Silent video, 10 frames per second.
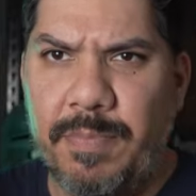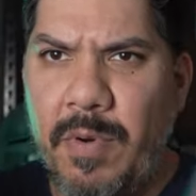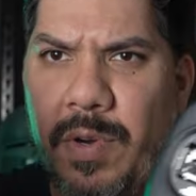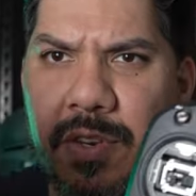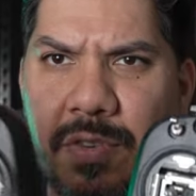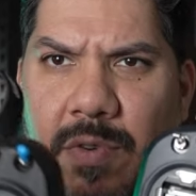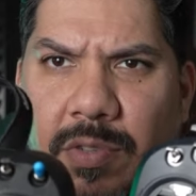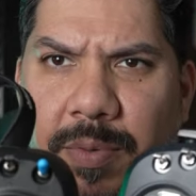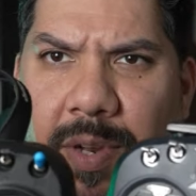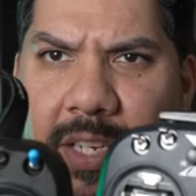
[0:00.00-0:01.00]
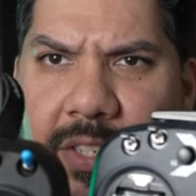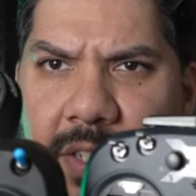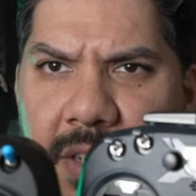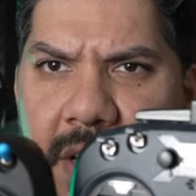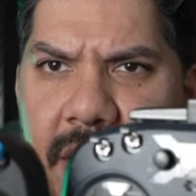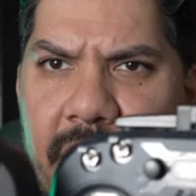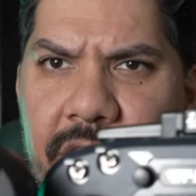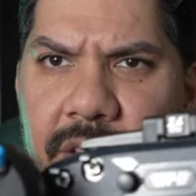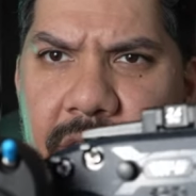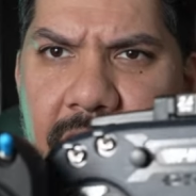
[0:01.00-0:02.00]
but when you do hold them next to
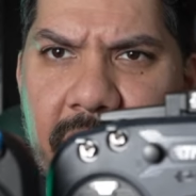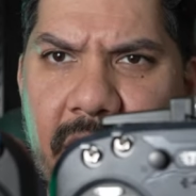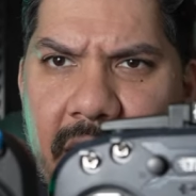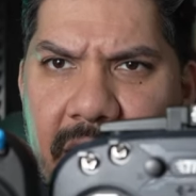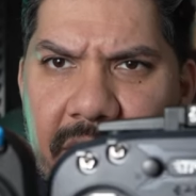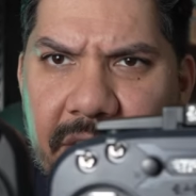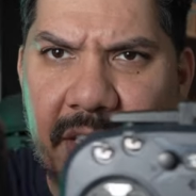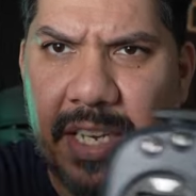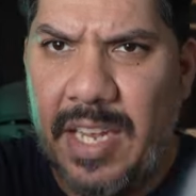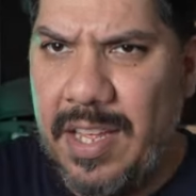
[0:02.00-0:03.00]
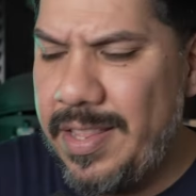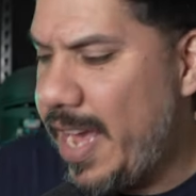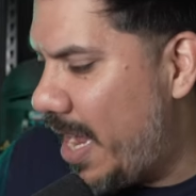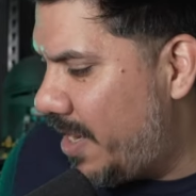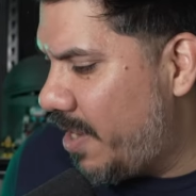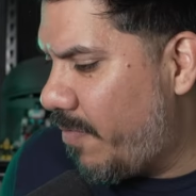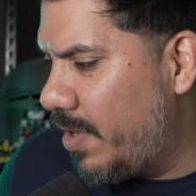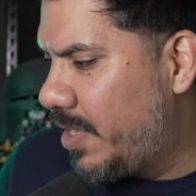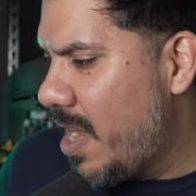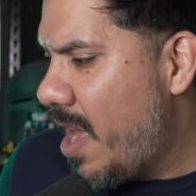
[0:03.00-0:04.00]
each other, you can kind of see that
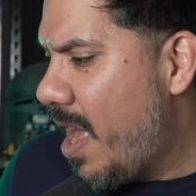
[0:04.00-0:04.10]
difference.